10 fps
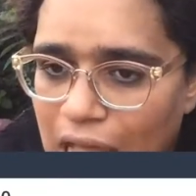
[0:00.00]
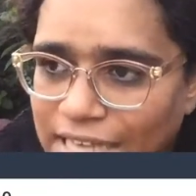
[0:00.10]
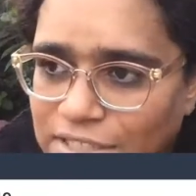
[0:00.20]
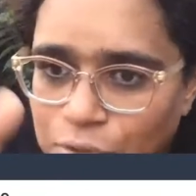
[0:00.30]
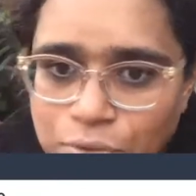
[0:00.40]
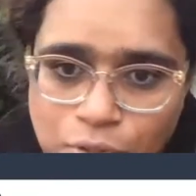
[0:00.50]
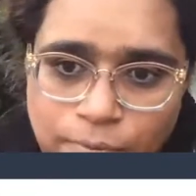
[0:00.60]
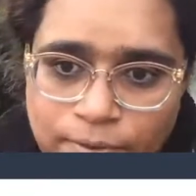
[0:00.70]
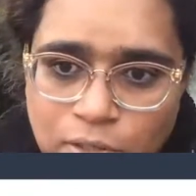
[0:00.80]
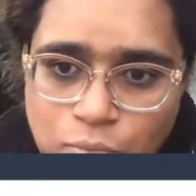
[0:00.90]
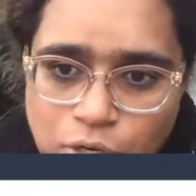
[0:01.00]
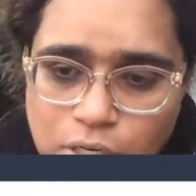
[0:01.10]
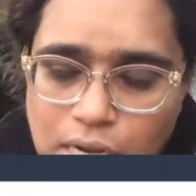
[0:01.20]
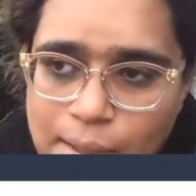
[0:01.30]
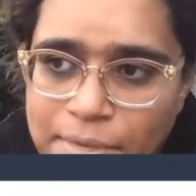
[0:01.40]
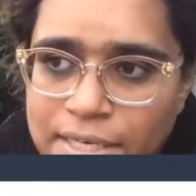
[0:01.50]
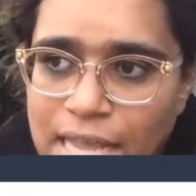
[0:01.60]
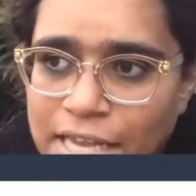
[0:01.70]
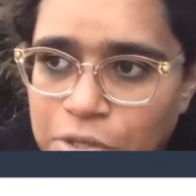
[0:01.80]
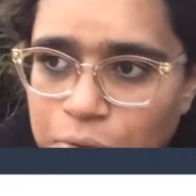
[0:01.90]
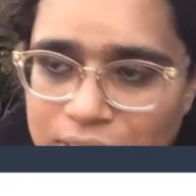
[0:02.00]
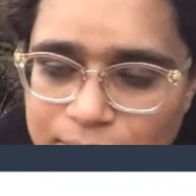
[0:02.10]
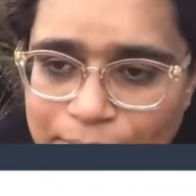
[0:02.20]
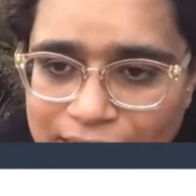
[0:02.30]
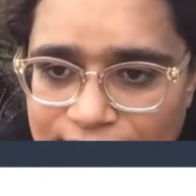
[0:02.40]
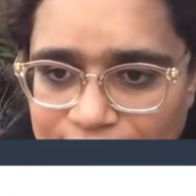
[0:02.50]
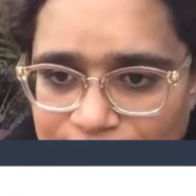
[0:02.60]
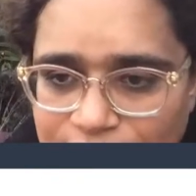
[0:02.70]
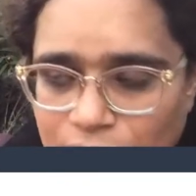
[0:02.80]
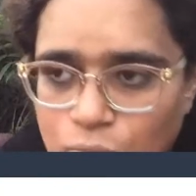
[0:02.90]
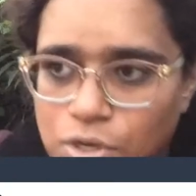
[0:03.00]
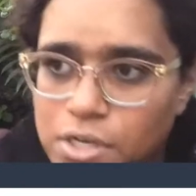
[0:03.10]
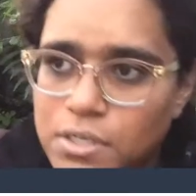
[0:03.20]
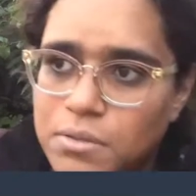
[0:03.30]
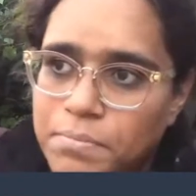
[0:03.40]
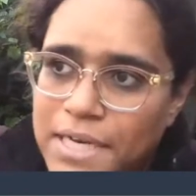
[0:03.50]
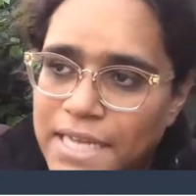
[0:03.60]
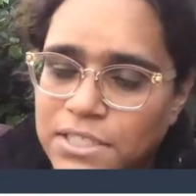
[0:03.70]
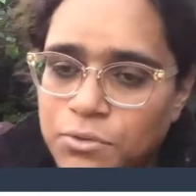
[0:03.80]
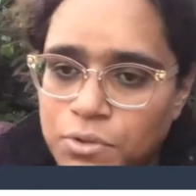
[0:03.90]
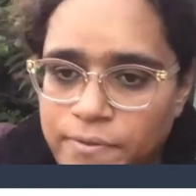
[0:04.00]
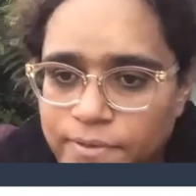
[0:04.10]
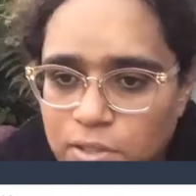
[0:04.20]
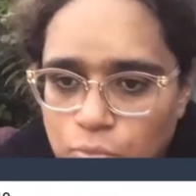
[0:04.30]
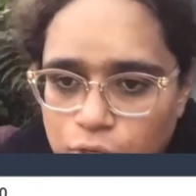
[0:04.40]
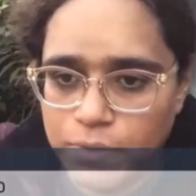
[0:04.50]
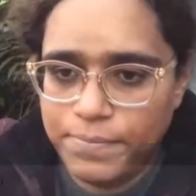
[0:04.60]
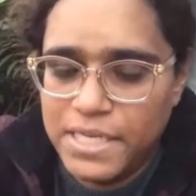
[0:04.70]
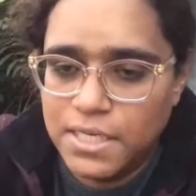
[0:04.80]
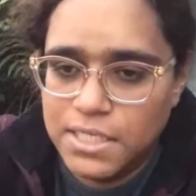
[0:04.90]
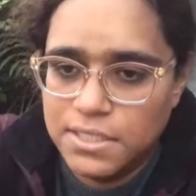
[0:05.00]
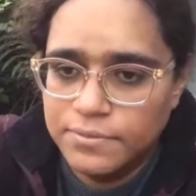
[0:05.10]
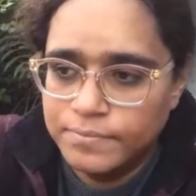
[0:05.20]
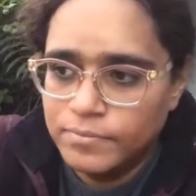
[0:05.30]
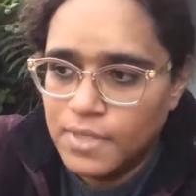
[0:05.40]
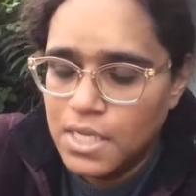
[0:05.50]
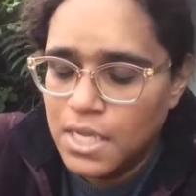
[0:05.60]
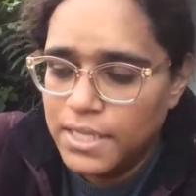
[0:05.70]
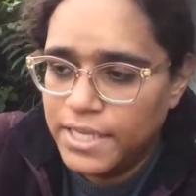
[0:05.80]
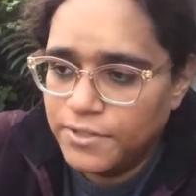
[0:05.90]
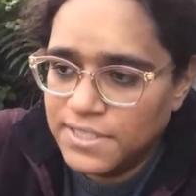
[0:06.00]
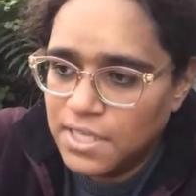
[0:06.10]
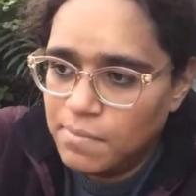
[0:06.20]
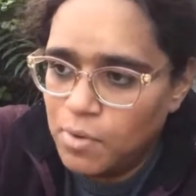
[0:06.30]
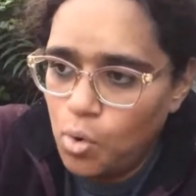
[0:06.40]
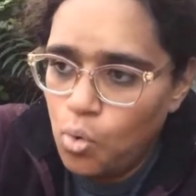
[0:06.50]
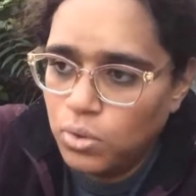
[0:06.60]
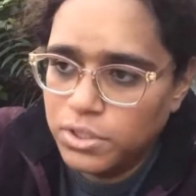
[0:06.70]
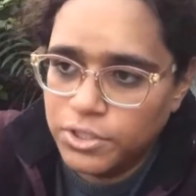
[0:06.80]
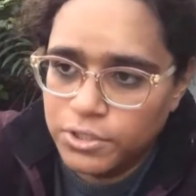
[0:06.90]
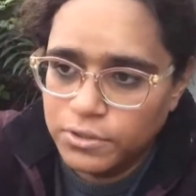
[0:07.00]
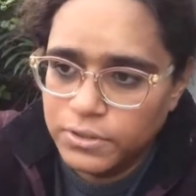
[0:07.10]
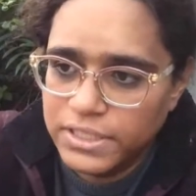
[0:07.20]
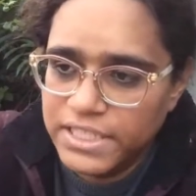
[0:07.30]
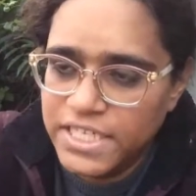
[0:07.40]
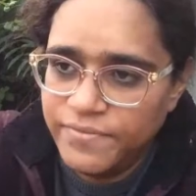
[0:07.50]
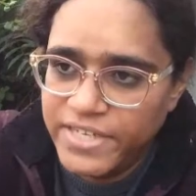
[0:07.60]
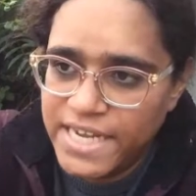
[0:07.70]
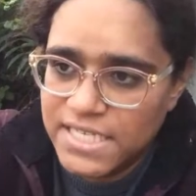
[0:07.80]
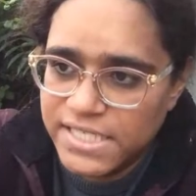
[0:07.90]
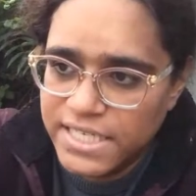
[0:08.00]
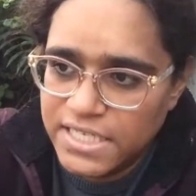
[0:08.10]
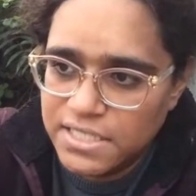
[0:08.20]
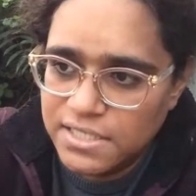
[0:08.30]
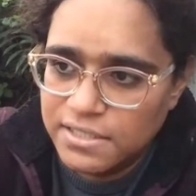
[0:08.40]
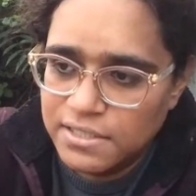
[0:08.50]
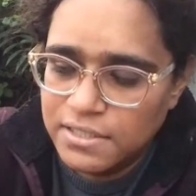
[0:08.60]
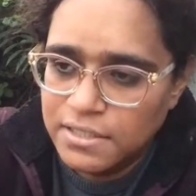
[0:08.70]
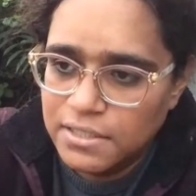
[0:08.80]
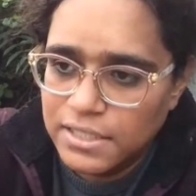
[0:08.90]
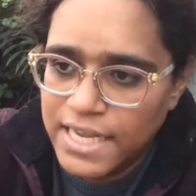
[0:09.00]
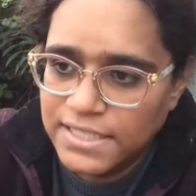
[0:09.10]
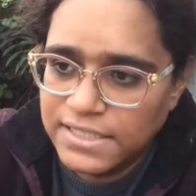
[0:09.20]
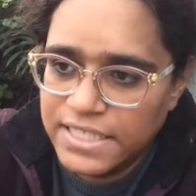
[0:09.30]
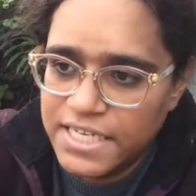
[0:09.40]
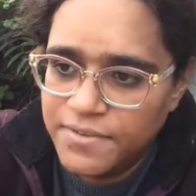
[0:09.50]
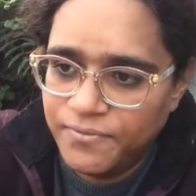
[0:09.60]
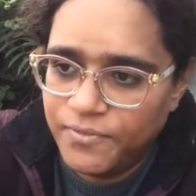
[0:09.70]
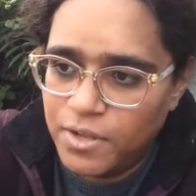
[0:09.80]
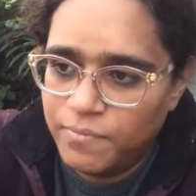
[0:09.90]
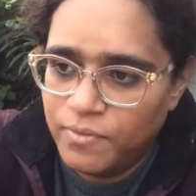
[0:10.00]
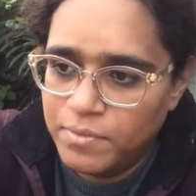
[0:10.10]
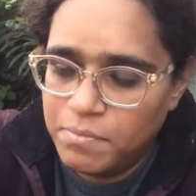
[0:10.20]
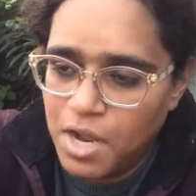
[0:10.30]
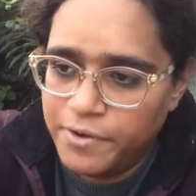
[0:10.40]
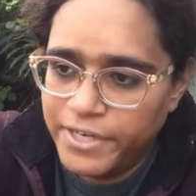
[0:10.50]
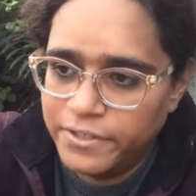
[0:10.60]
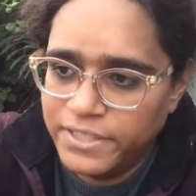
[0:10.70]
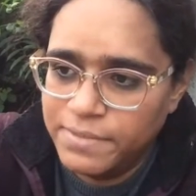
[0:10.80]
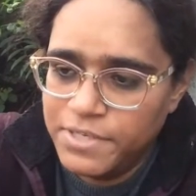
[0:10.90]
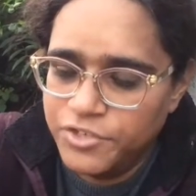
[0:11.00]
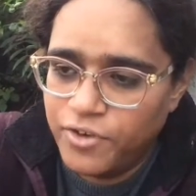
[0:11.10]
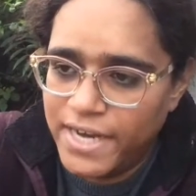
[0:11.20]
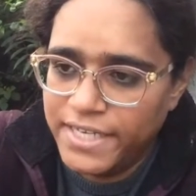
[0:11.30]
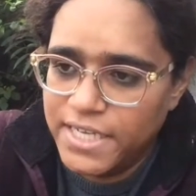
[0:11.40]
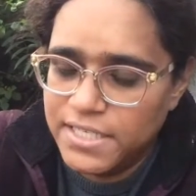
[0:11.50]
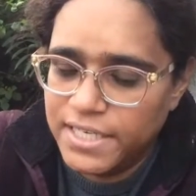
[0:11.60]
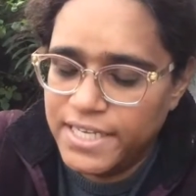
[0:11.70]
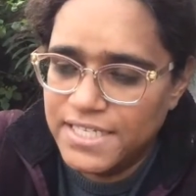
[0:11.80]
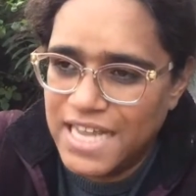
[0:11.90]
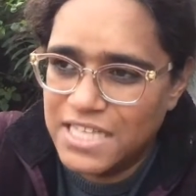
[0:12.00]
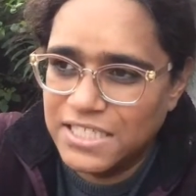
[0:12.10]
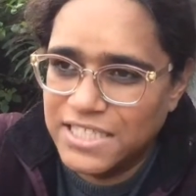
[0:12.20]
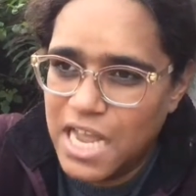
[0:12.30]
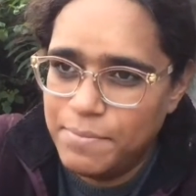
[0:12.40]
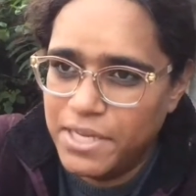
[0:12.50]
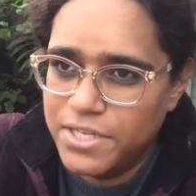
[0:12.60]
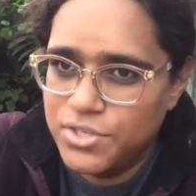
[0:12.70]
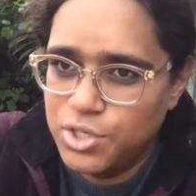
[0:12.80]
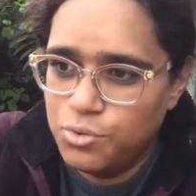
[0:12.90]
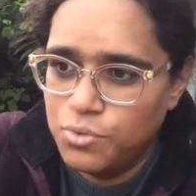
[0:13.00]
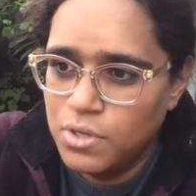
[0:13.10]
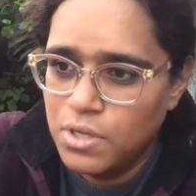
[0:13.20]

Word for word: I don't know if it'll work. I mean, I know the spec says it'll work, but I don't know if it'll work because there's some older EVSEs, like Steve um, from the moderator team, he tried his, and his has a timing issue